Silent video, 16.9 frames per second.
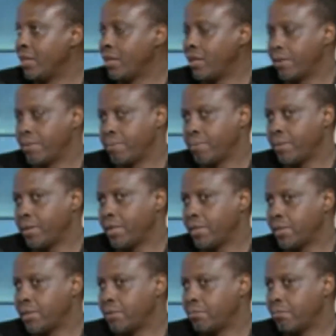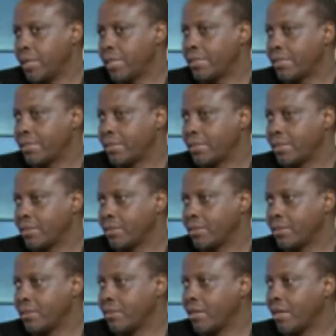And it makes
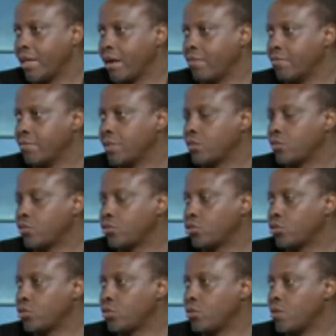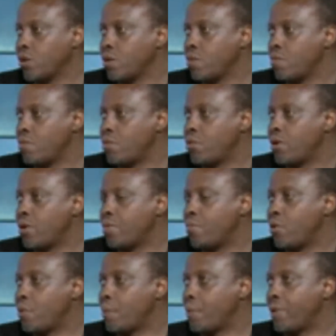the government also more and
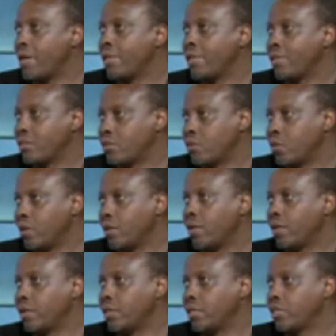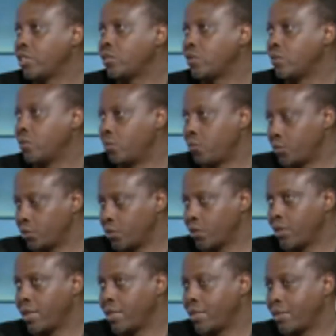more playing its initial
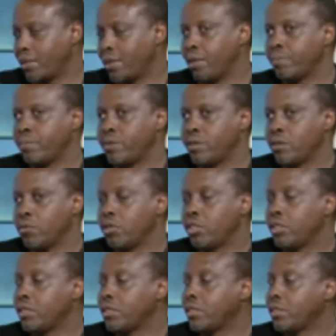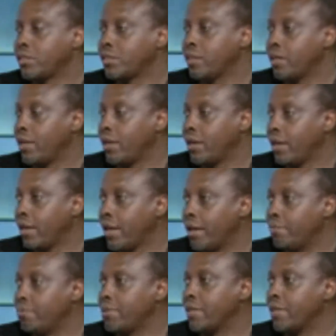role, I think, which is
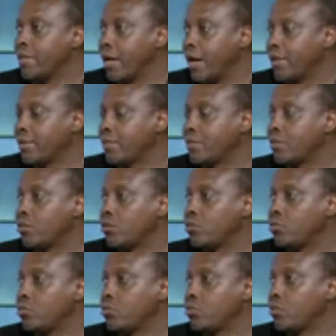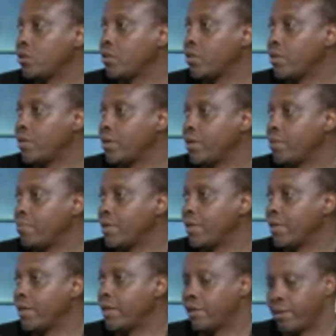helping others to
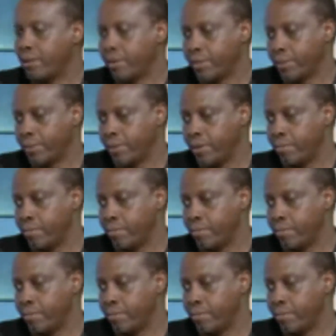being an